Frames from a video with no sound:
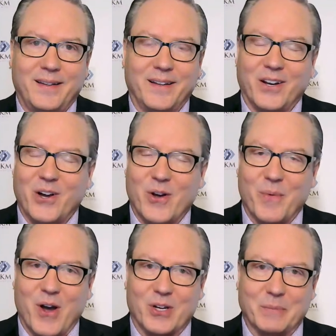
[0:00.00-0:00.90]
Hello
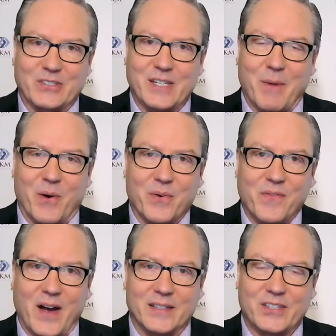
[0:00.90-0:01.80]
and welcome to SIBO
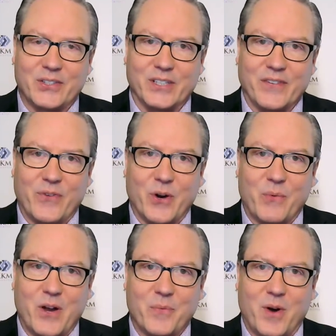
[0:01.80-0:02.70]
Volatility
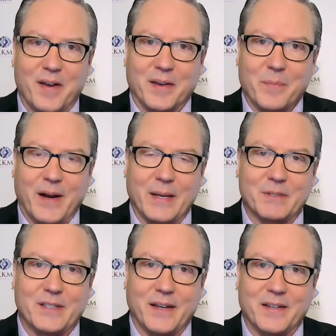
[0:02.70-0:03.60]
411. My name
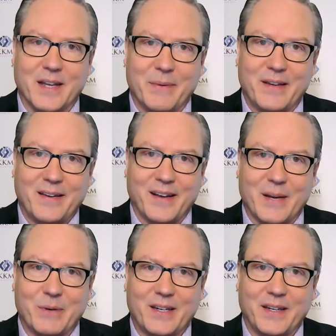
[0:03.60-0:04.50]
is Dan Deming and
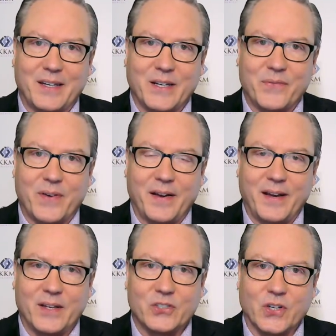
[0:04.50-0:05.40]
I'm with KKM
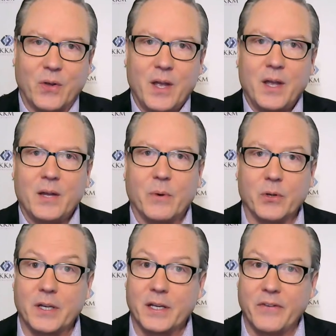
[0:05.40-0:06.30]
Financial. Well,
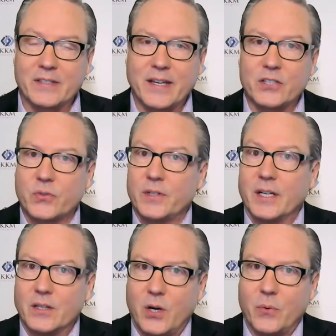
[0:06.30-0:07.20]
we're looking at the VIX cash
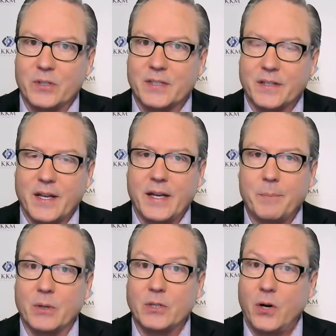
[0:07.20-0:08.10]
trending lower today,
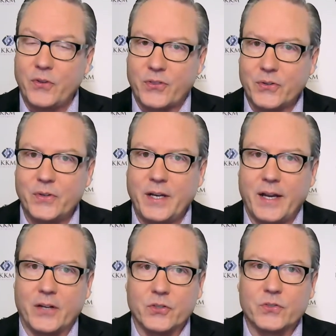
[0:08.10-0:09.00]
below the 30
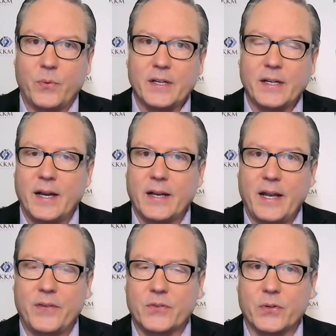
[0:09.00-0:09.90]
handle,
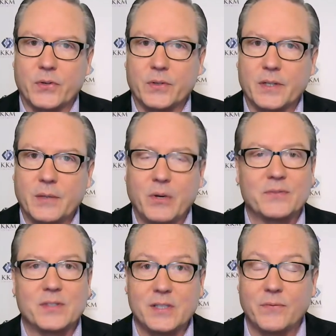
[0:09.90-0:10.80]
29.5 currently. We'll have
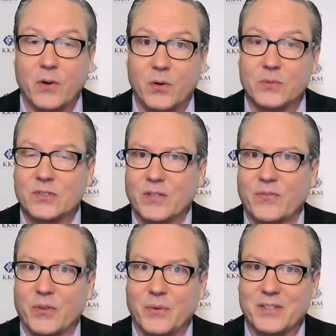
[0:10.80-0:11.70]
to see if it holds there
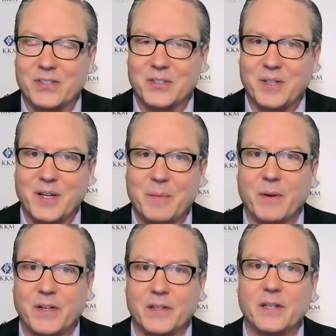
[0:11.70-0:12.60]
for the rest of the day,
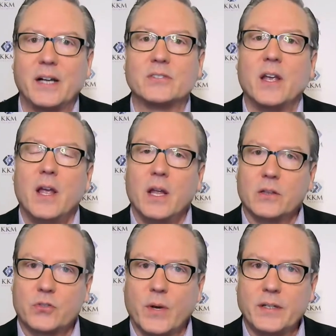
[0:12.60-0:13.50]
but nonetheless,
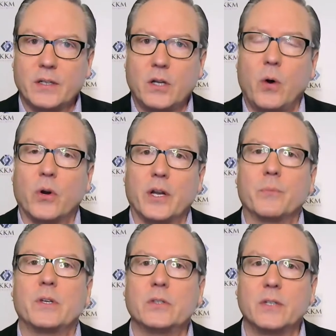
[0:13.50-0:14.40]
trending lower.
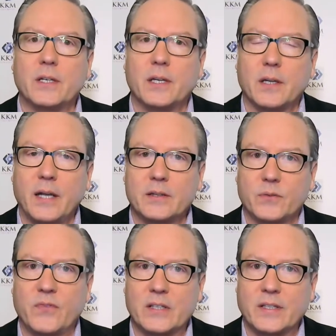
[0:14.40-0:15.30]
And when you look at the
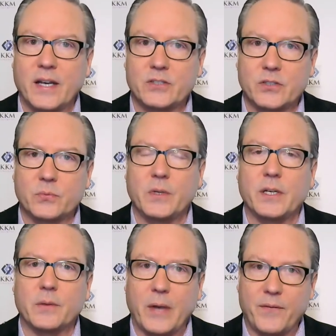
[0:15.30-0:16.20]
VIX cash this
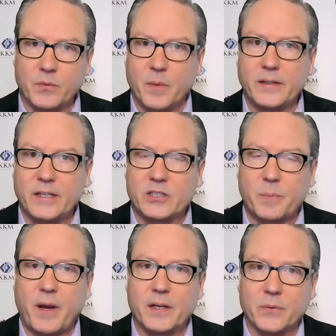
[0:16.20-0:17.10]
week, after Monday's
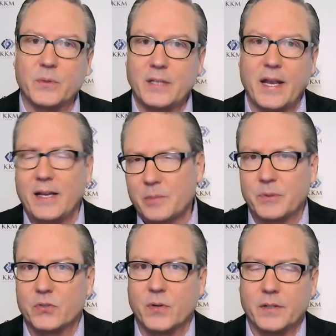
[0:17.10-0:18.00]
spike, it really has
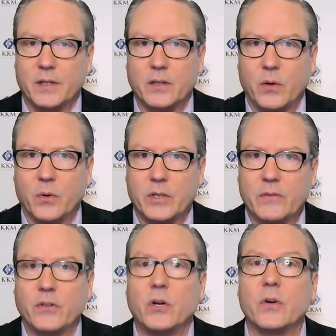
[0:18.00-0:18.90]
been trending lower,
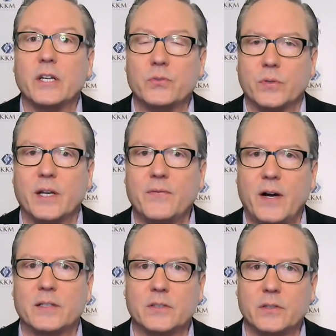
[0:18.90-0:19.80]
even though intraday
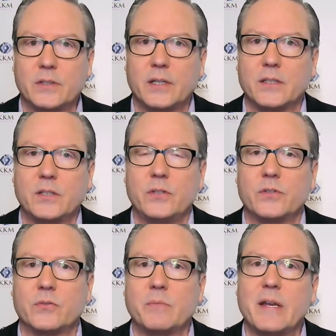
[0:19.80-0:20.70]
volatility continues
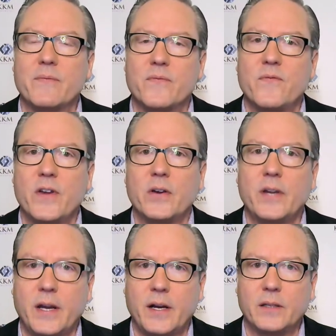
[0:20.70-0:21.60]
to remain
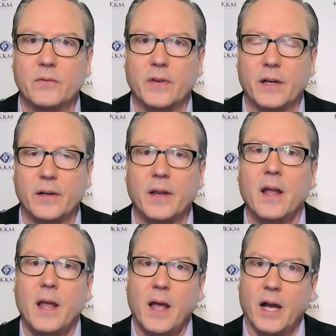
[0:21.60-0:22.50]
very elevated.
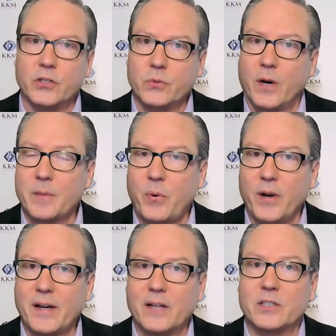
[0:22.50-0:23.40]
I do want to
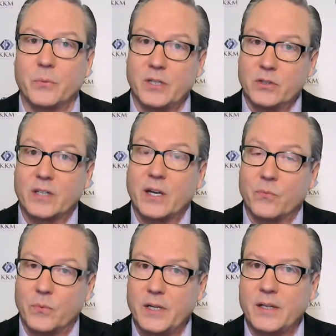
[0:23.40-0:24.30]
point out that when you look at
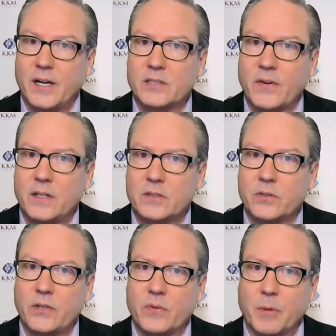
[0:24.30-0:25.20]
realized
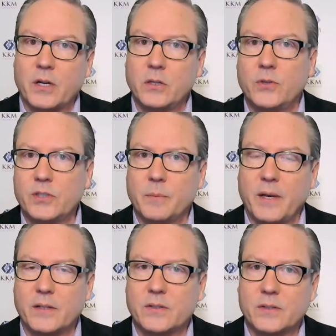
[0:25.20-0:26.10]
volatility from a closing
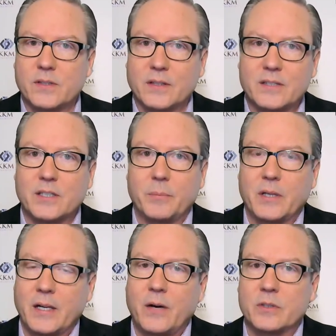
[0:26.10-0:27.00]
basis, and that's
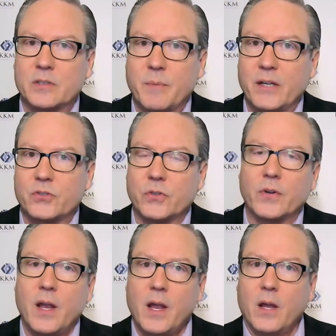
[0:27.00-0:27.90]
typically how it's measured,
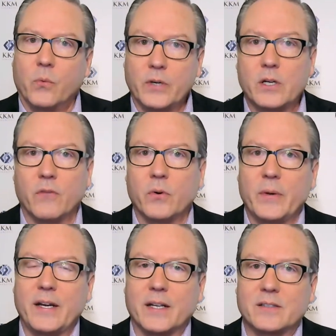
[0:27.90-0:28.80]
week over
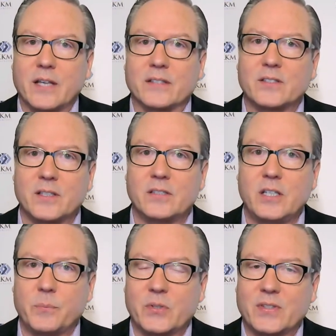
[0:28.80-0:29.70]
week, it's at
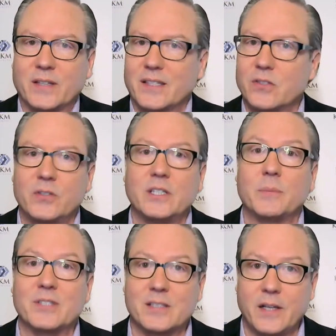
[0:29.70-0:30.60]
16%. That's only
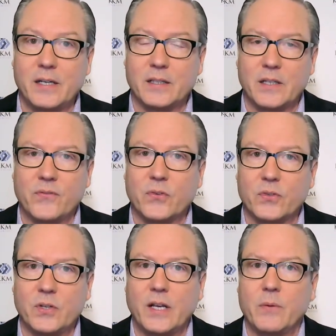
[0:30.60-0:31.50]
up slightly for
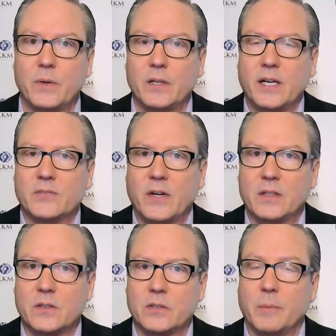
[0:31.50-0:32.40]
30-day realized
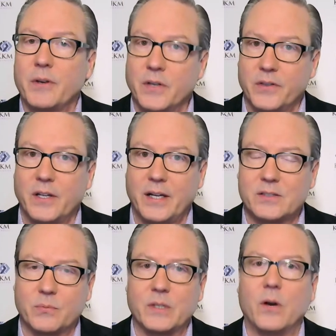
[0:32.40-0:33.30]
volatility. But
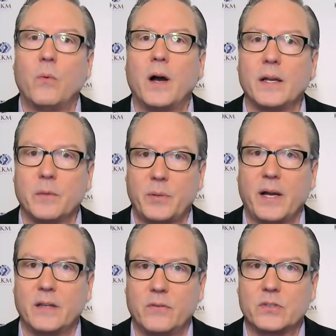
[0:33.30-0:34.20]
nonetheless, we know why
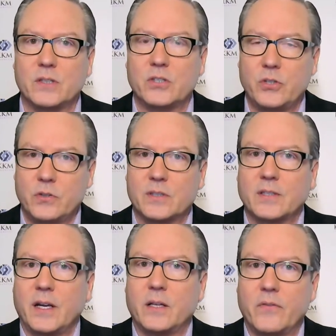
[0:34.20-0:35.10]
implied levels continue to
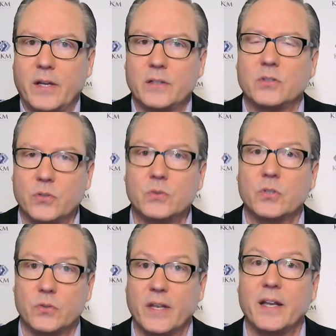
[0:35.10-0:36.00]
stay elevated due
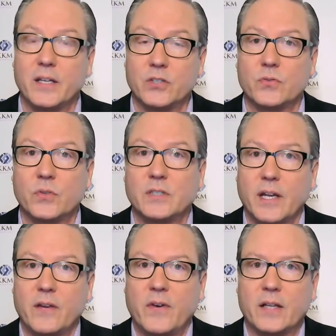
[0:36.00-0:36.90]
to that
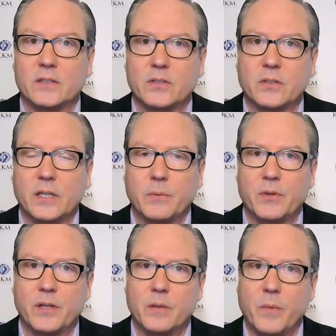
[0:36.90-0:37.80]
intraday volatility
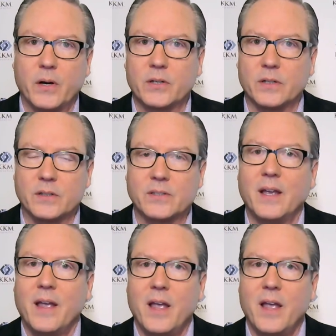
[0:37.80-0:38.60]
within the markets.